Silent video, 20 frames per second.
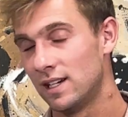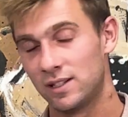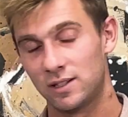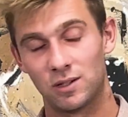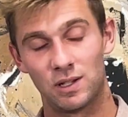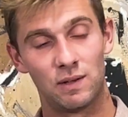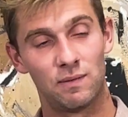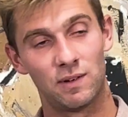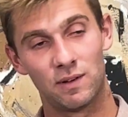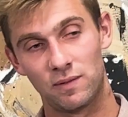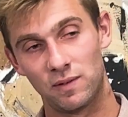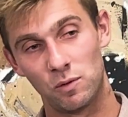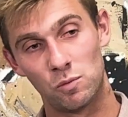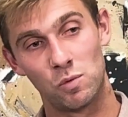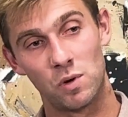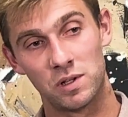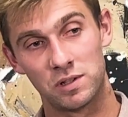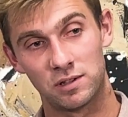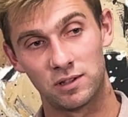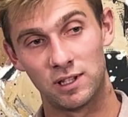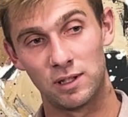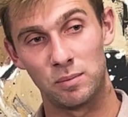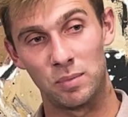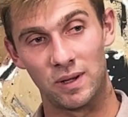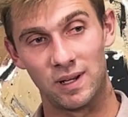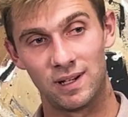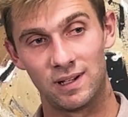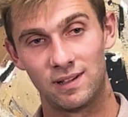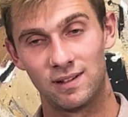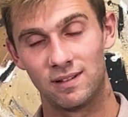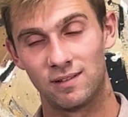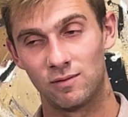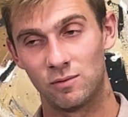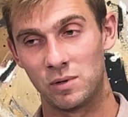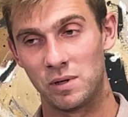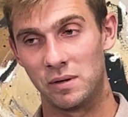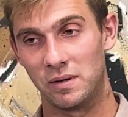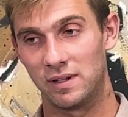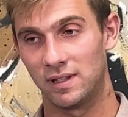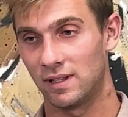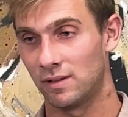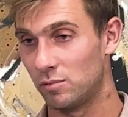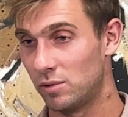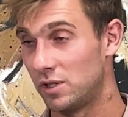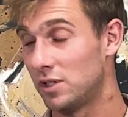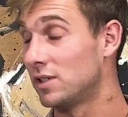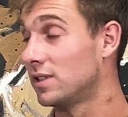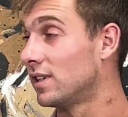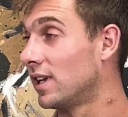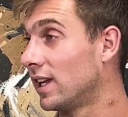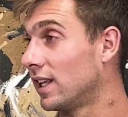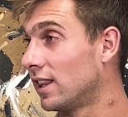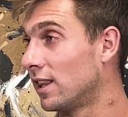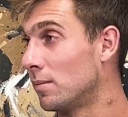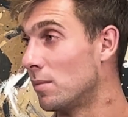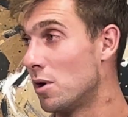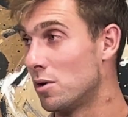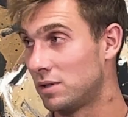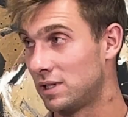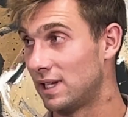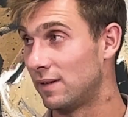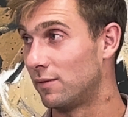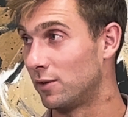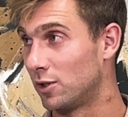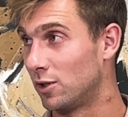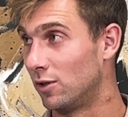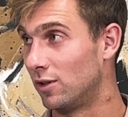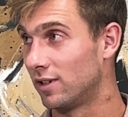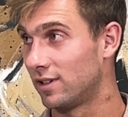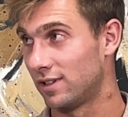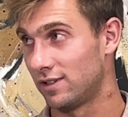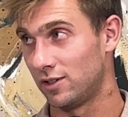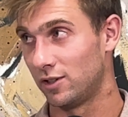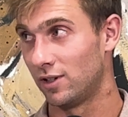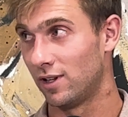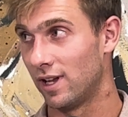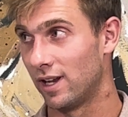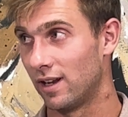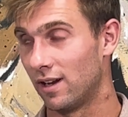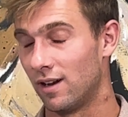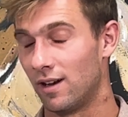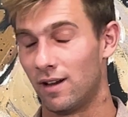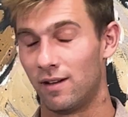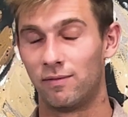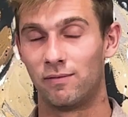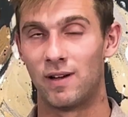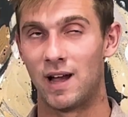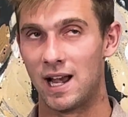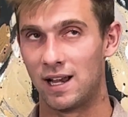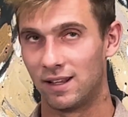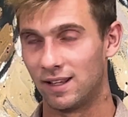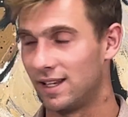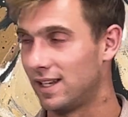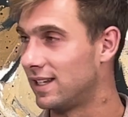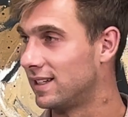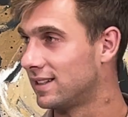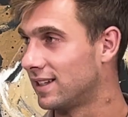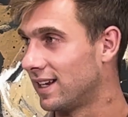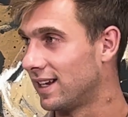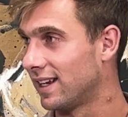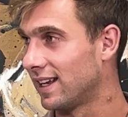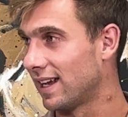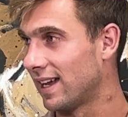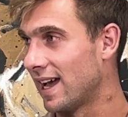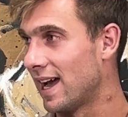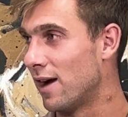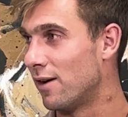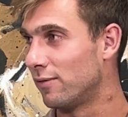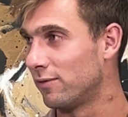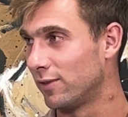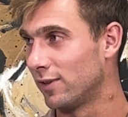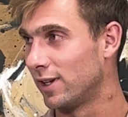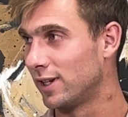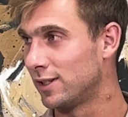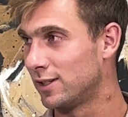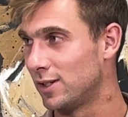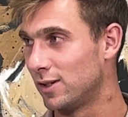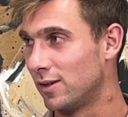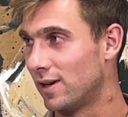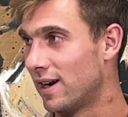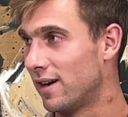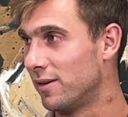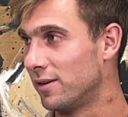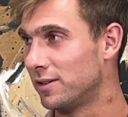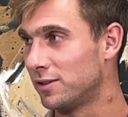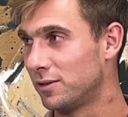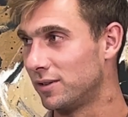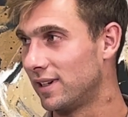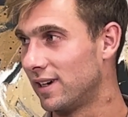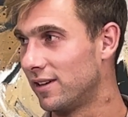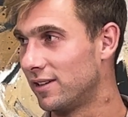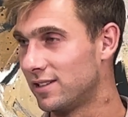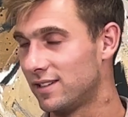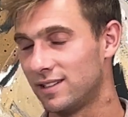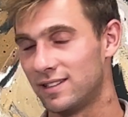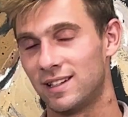So even if he was sleeping, which is like the most difficult because you're like, oh, finally he's like out for like 2 hours, 3 hours.